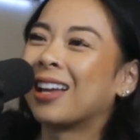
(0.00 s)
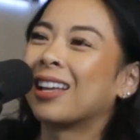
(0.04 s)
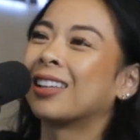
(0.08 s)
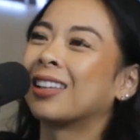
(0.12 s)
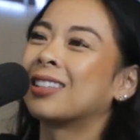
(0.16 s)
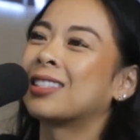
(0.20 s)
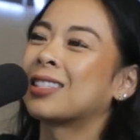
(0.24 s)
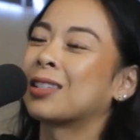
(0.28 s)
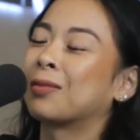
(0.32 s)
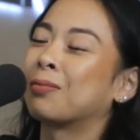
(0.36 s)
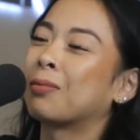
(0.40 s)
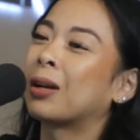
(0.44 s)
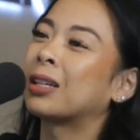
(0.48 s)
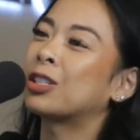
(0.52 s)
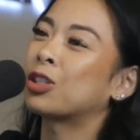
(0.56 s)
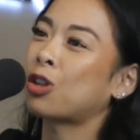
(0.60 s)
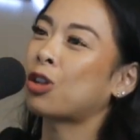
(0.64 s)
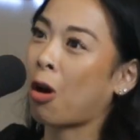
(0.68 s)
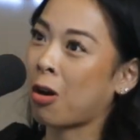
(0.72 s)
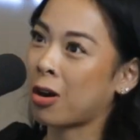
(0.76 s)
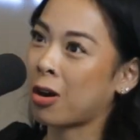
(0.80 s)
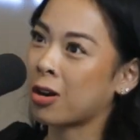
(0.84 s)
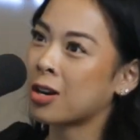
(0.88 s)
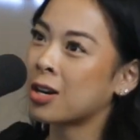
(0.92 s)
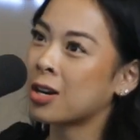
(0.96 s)
It's much
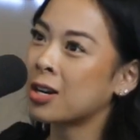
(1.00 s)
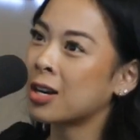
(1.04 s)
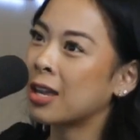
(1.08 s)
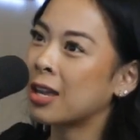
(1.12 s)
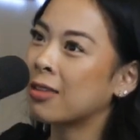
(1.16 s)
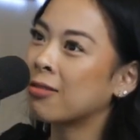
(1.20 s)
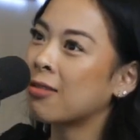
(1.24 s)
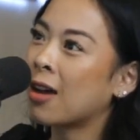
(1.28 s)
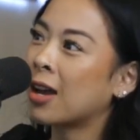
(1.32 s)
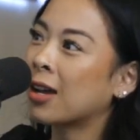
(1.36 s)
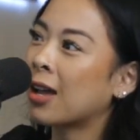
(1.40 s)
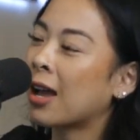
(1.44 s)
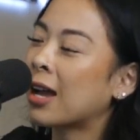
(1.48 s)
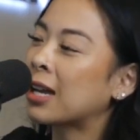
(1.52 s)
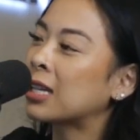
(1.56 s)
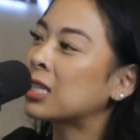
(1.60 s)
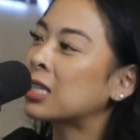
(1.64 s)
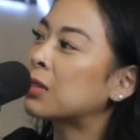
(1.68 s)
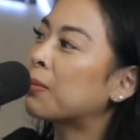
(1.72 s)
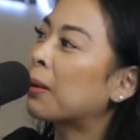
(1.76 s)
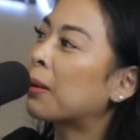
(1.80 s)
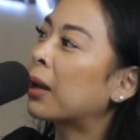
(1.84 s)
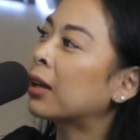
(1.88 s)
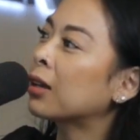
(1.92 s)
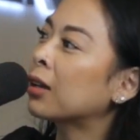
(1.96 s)
harder in that
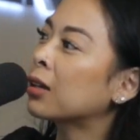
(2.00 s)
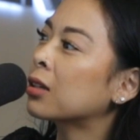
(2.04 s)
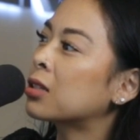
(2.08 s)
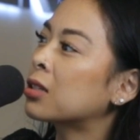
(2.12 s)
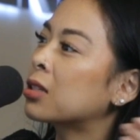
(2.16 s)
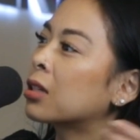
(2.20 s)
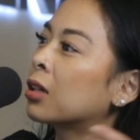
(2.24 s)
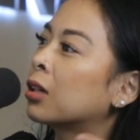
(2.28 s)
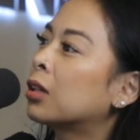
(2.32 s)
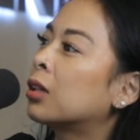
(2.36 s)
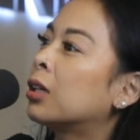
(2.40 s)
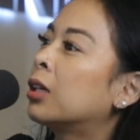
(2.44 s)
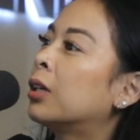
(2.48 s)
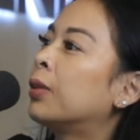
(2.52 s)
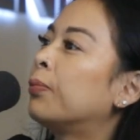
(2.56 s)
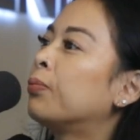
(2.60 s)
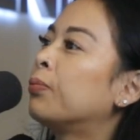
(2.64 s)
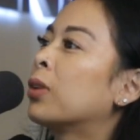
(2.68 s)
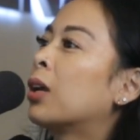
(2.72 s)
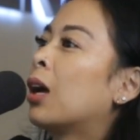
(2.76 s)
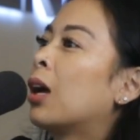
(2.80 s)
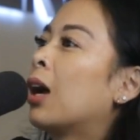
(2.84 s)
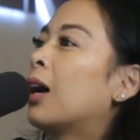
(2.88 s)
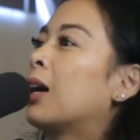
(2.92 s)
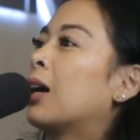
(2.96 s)
aspect.
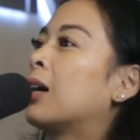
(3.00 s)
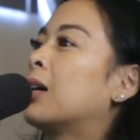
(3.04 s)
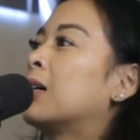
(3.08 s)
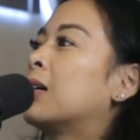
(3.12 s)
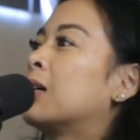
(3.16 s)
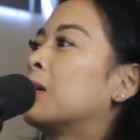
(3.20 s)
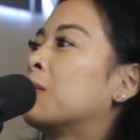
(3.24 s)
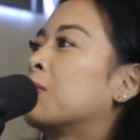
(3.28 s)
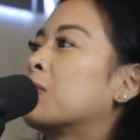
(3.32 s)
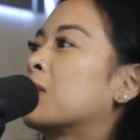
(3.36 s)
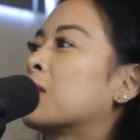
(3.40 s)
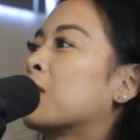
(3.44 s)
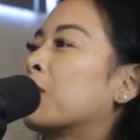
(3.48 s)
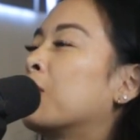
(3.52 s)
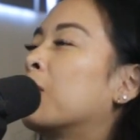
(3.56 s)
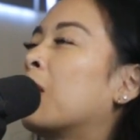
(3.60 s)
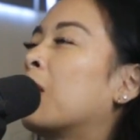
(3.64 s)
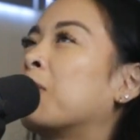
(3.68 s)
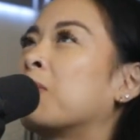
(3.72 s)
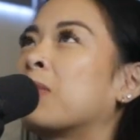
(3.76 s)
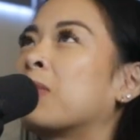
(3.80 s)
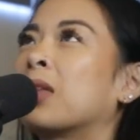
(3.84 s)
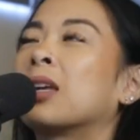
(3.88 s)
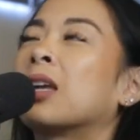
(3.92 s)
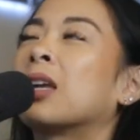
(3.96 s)
So
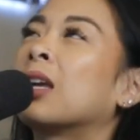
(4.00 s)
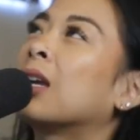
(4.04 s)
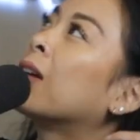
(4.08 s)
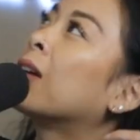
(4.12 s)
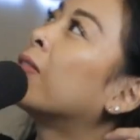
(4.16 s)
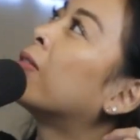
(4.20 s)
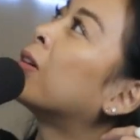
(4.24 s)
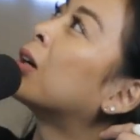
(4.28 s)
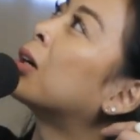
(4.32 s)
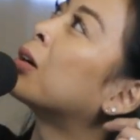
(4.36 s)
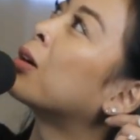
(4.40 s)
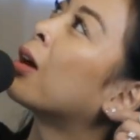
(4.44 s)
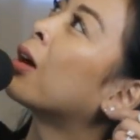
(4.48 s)
I'm thinking about